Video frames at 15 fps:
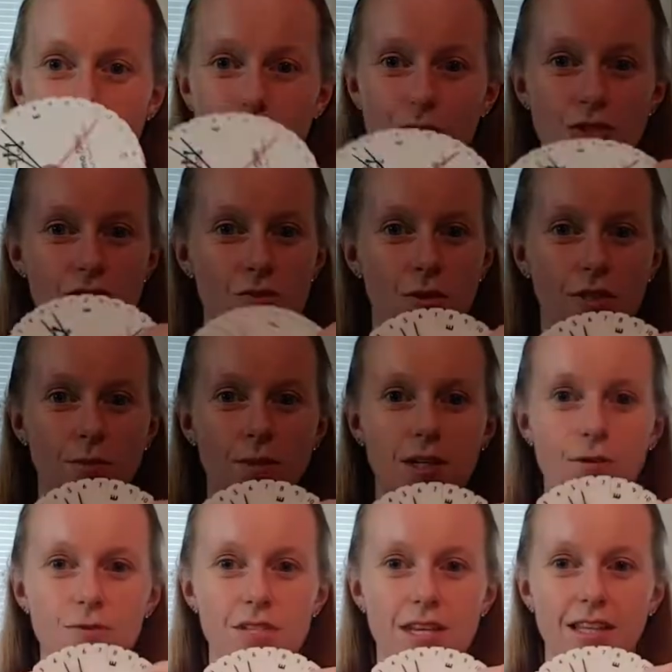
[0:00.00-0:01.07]
I'm just going to be
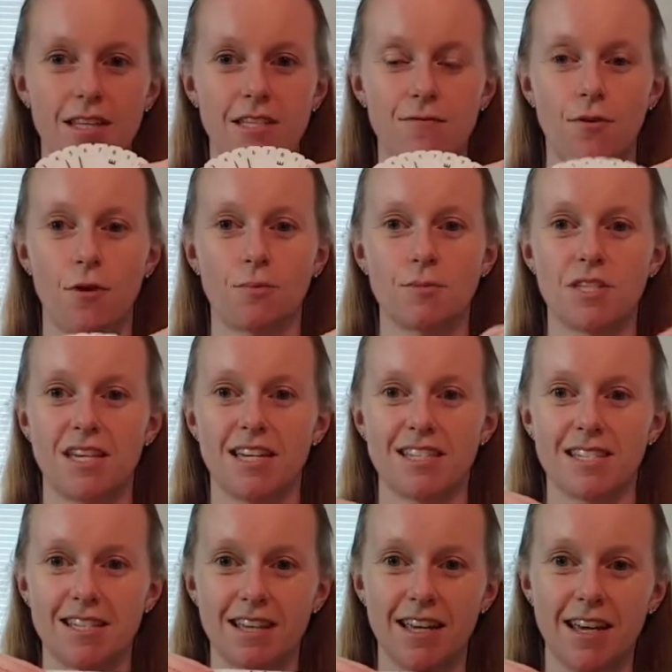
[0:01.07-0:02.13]
using this foam
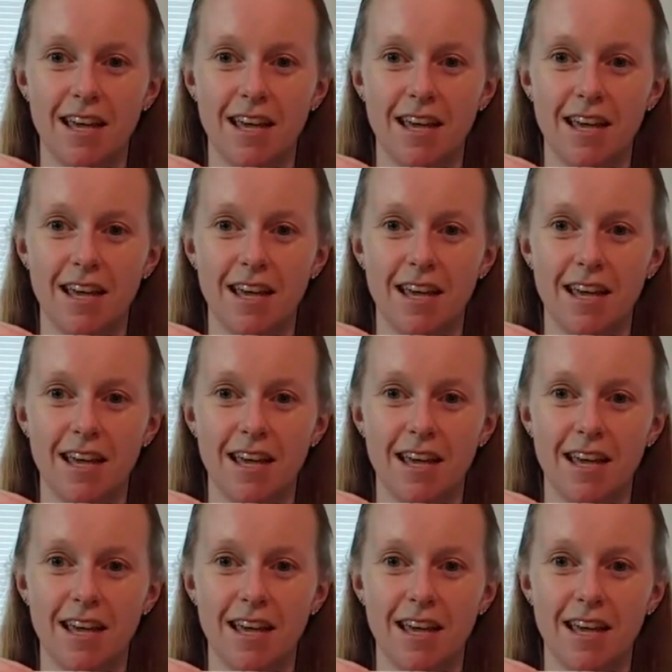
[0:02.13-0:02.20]
disc.